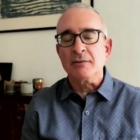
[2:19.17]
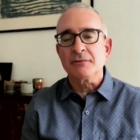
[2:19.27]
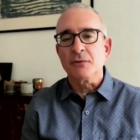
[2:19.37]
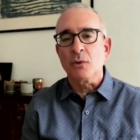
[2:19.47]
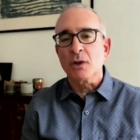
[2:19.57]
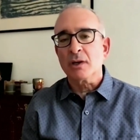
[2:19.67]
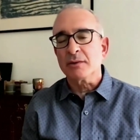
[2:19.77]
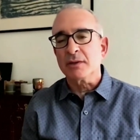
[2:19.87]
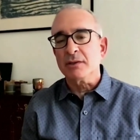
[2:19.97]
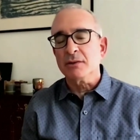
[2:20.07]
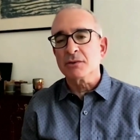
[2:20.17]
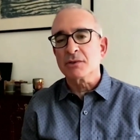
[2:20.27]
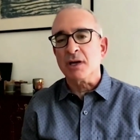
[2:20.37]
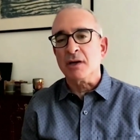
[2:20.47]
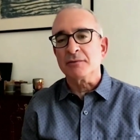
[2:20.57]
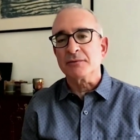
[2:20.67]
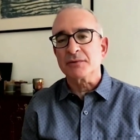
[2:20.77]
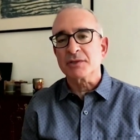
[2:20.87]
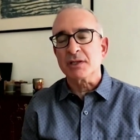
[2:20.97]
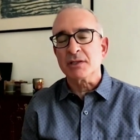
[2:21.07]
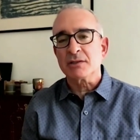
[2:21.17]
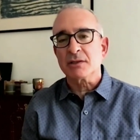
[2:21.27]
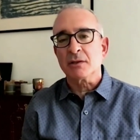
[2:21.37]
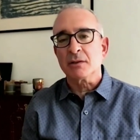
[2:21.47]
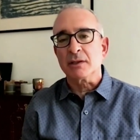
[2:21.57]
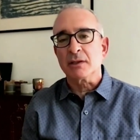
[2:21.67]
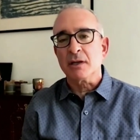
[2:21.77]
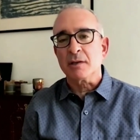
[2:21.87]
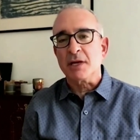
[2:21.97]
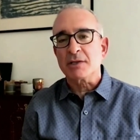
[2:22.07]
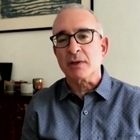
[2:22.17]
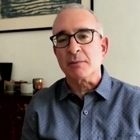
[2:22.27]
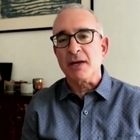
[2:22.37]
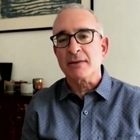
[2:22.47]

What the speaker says: for the use of statistical and econometric